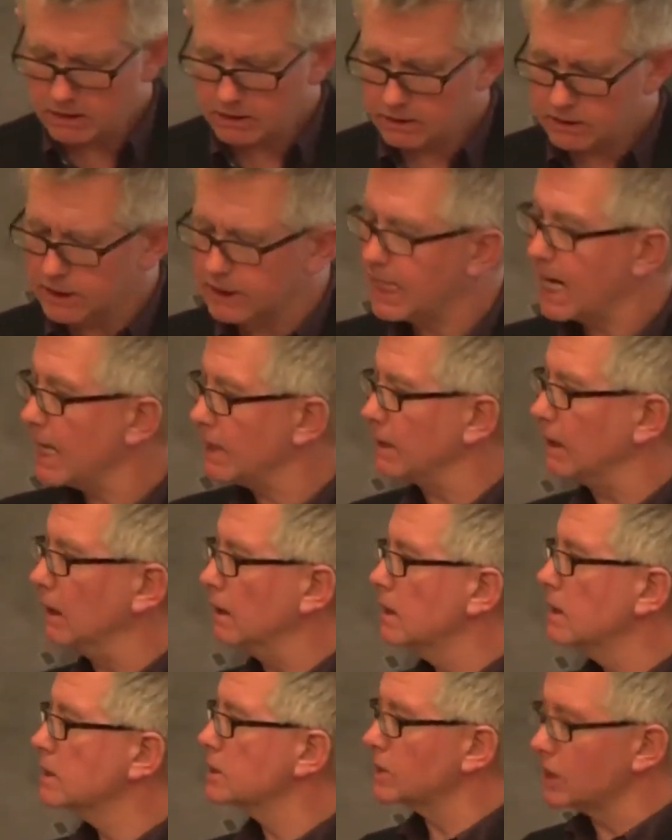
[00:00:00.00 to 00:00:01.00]

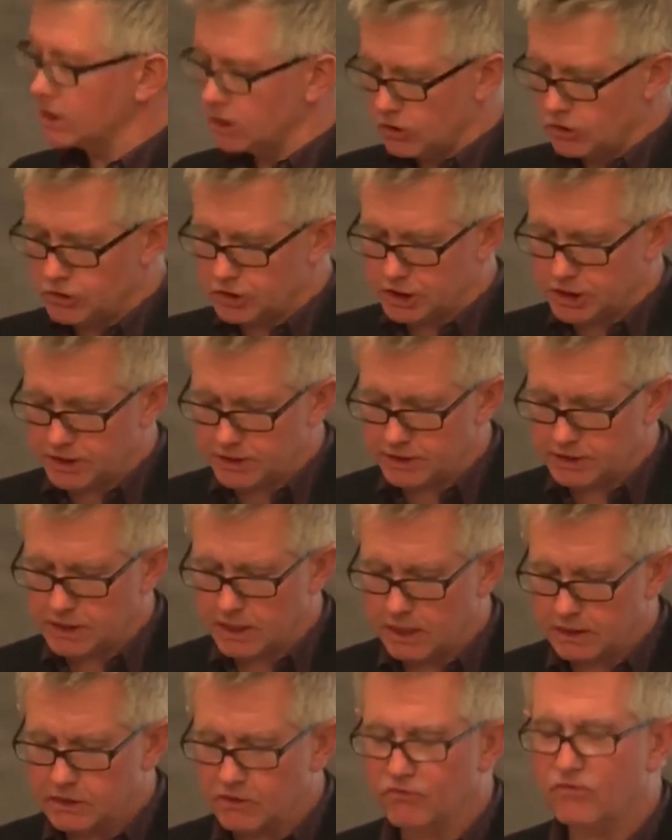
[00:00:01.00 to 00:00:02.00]
together solutions
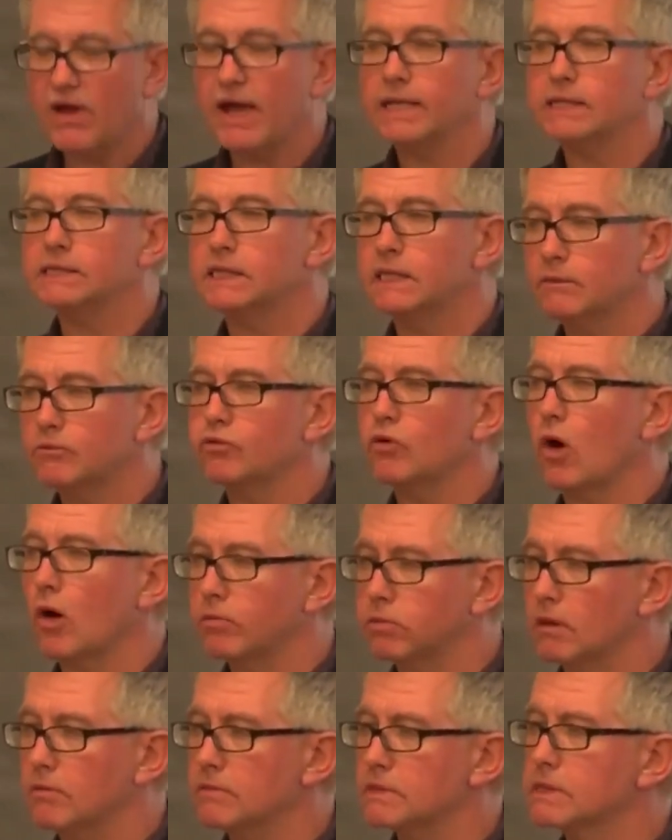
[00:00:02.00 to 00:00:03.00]
to vexing
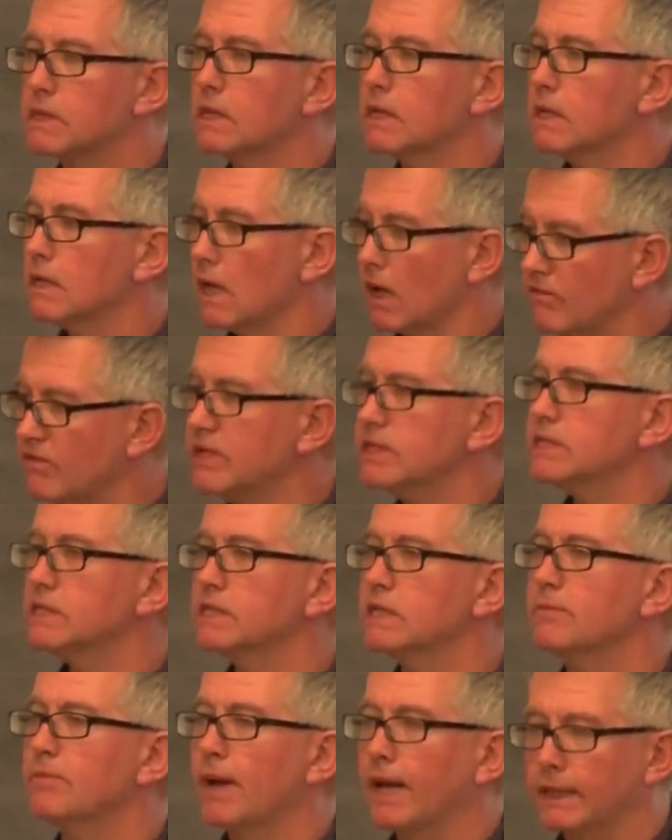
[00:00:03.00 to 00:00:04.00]
problems of
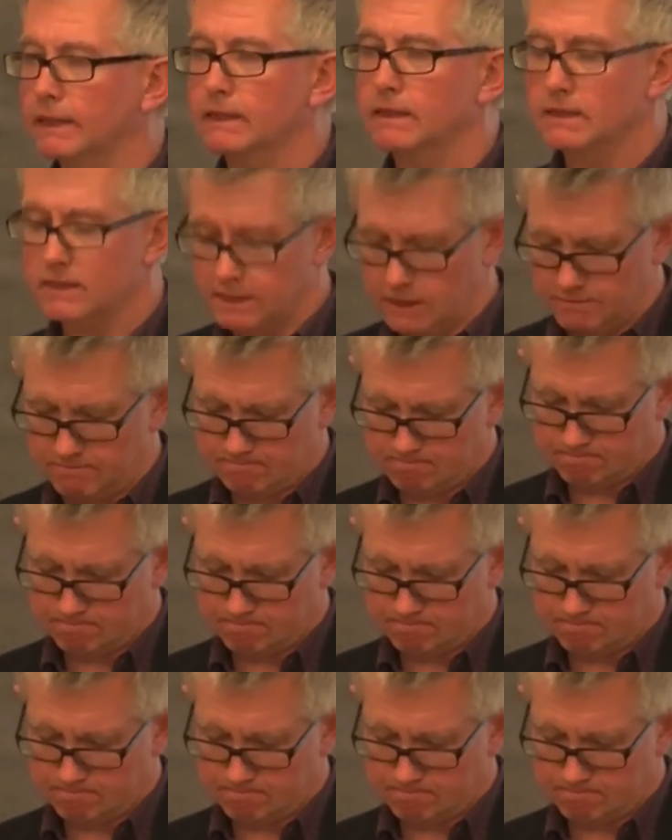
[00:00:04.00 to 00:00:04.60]
interdependence.